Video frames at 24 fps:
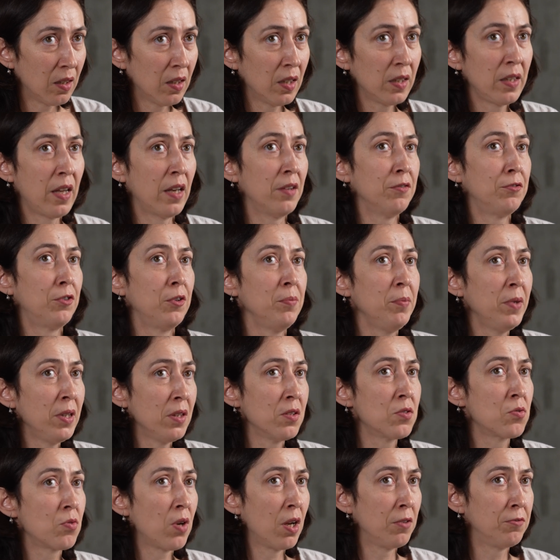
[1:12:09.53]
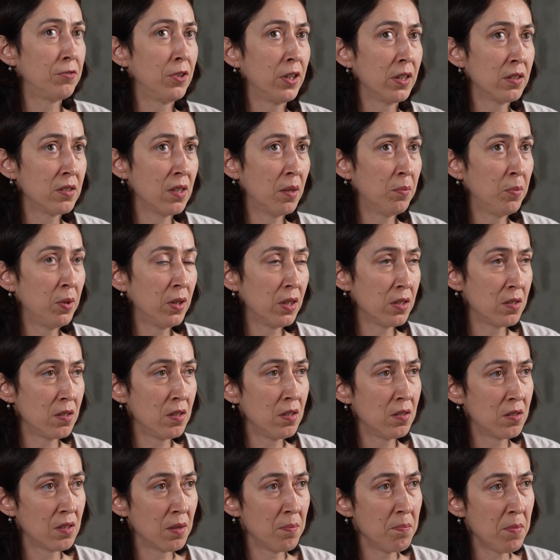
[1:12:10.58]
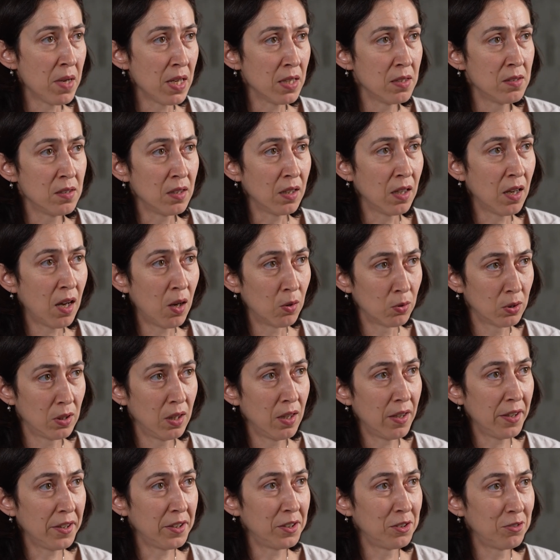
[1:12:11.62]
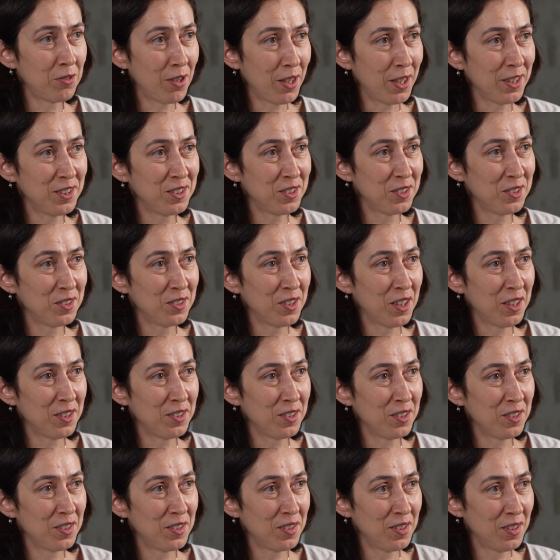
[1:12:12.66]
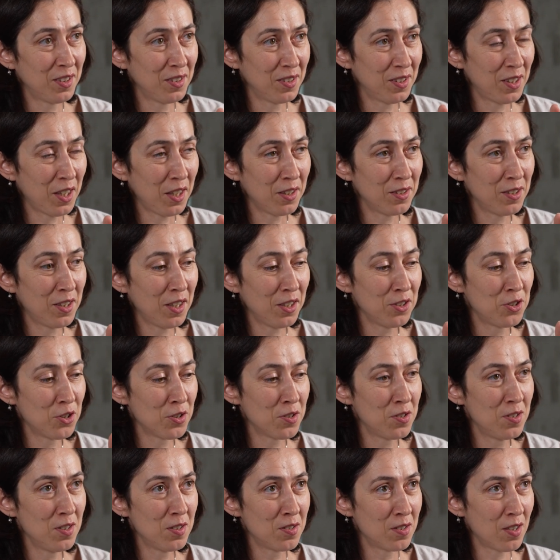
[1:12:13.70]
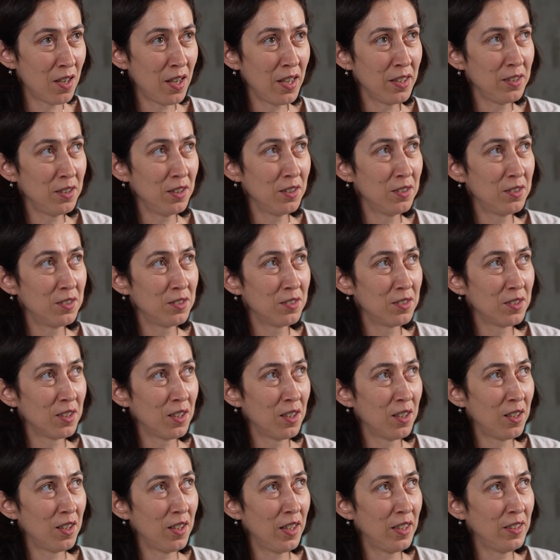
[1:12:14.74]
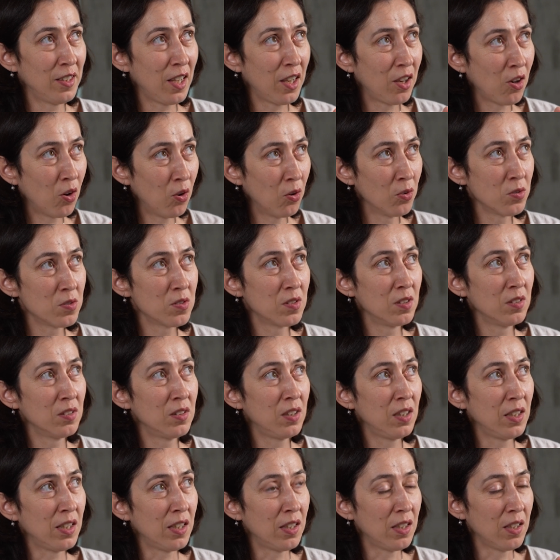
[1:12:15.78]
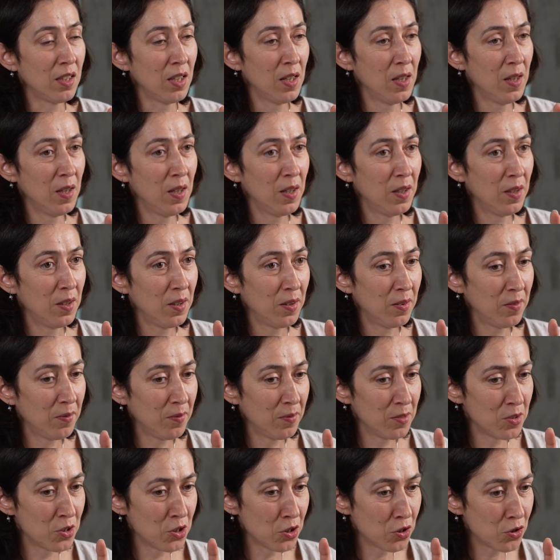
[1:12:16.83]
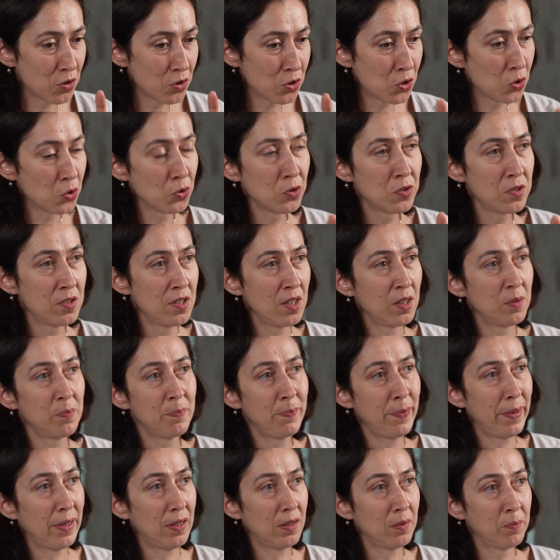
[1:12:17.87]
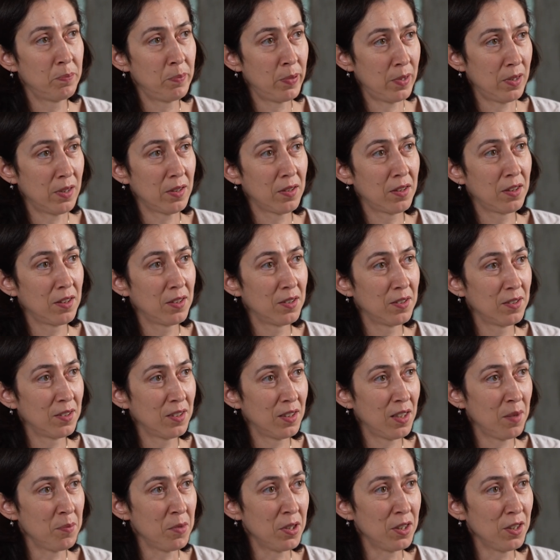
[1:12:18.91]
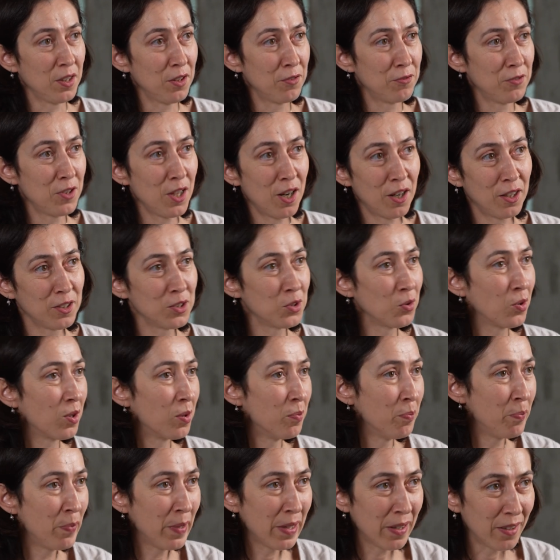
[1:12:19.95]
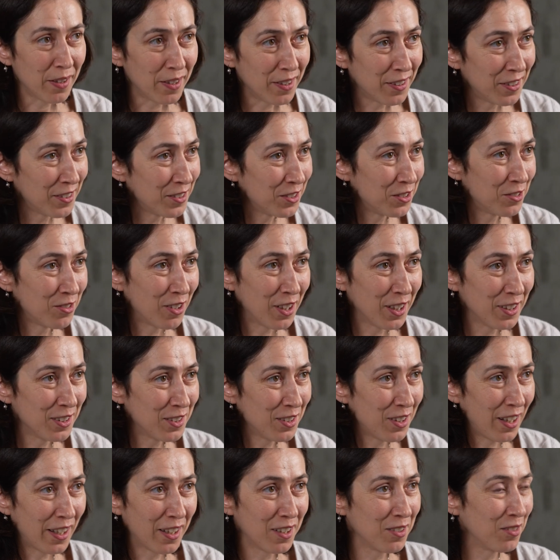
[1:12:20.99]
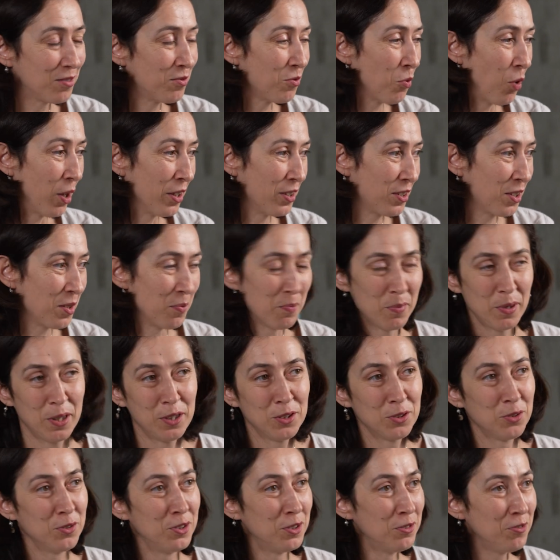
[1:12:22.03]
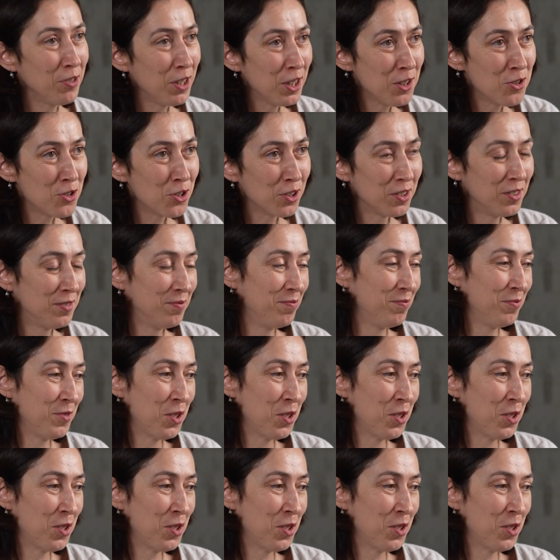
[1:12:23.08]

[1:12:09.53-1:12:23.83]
Again, for me, Israel, for example, is this amazing outlier, right? That they just decided and they constantly just choose their path. I mean, if they are to compare, right, like what, compared to the region,